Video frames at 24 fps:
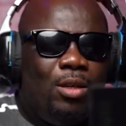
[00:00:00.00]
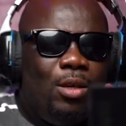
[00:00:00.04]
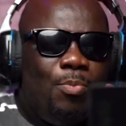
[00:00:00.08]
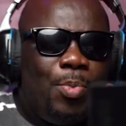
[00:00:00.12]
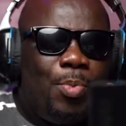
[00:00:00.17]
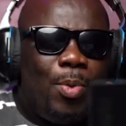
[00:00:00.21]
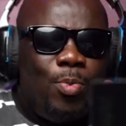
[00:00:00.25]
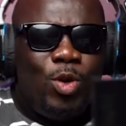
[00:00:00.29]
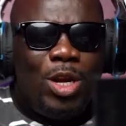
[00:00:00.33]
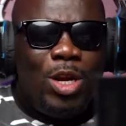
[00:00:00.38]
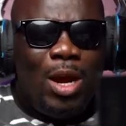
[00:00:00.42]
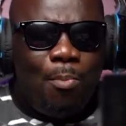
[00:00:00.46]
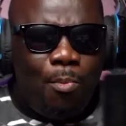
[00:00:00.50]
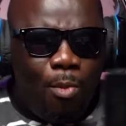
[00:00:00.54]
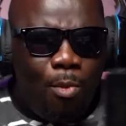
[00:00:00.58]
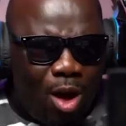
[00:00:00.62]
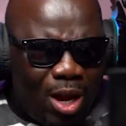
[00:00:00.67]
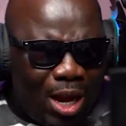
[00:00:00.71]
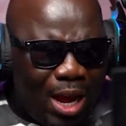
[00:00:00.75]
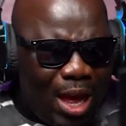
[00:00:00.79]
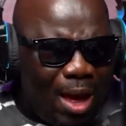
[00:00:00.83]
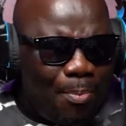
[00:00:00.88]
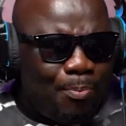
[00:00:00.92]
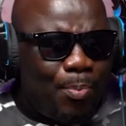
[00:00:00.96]
People, they
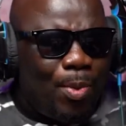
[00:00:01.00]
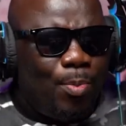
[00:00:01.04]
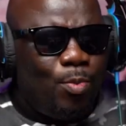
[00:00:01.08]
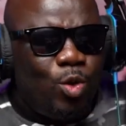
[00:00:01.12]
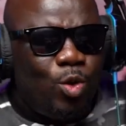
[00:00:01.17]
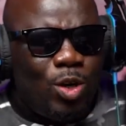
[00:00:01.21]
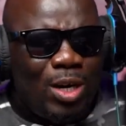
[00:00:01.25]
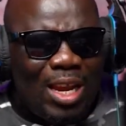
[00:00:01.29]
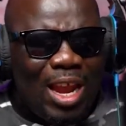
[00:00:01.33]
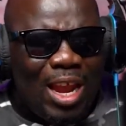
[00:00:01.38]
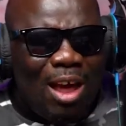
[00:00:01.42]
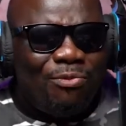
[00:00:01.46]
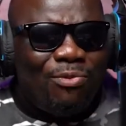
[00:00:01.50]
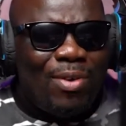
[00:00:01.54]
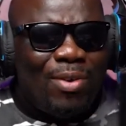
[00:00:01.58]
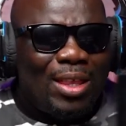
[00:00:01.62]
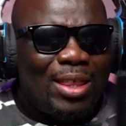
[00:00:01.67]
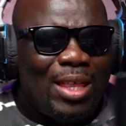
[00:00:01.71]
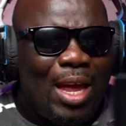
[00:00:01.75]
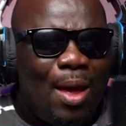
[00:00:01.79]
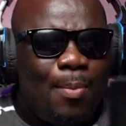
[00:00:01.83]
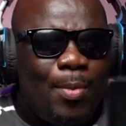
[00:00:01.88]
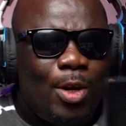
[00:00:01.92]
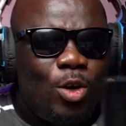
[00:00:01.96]
mock them, people, they laugh at
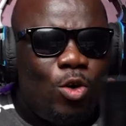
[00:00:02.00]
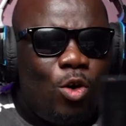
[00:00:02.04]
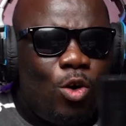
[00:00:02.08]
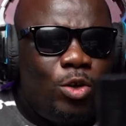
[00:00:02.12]
them and all